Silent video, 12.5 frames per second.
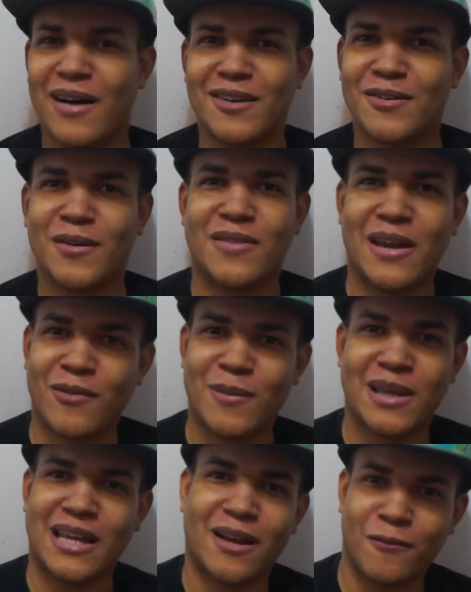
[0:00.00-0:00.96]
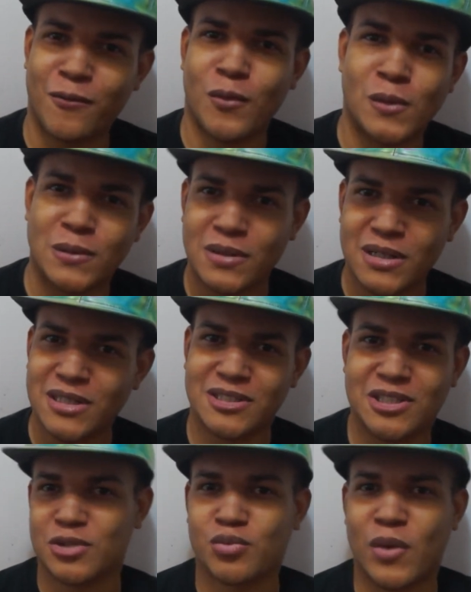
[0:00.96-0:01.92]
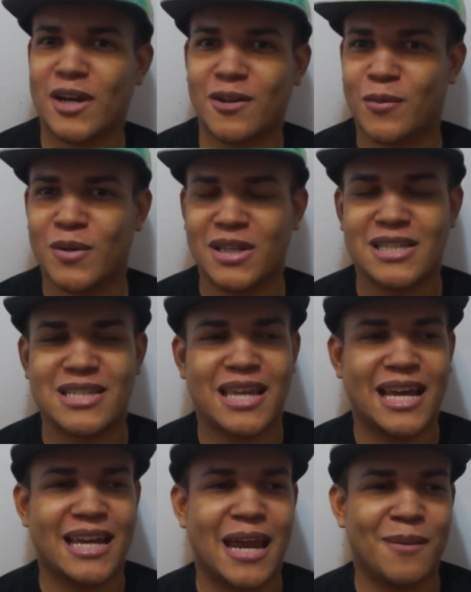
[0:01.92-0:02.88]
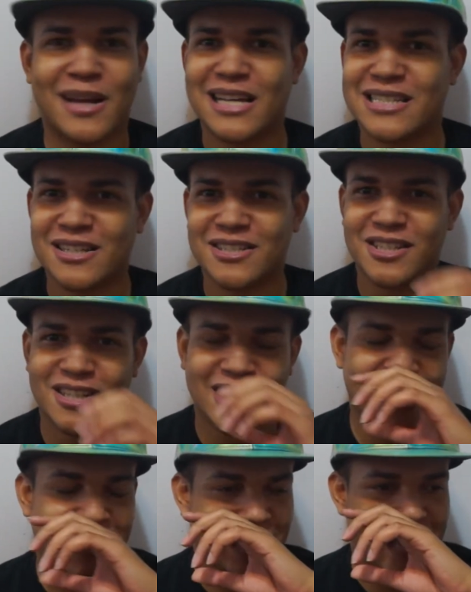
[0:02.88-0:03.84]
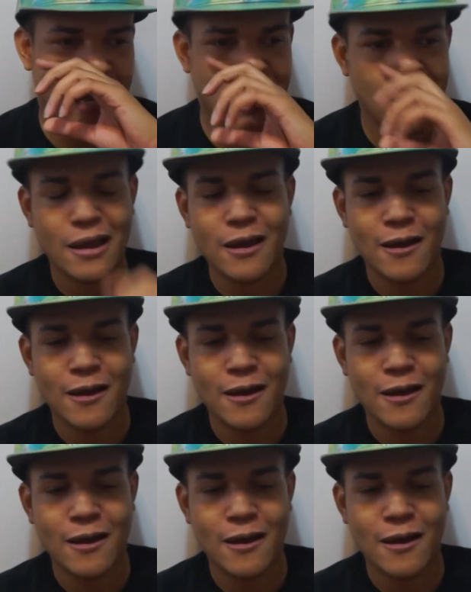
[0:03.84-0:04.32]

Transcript: I don't know if they ever made like a full, just regular release of that game. I guess I should look into that.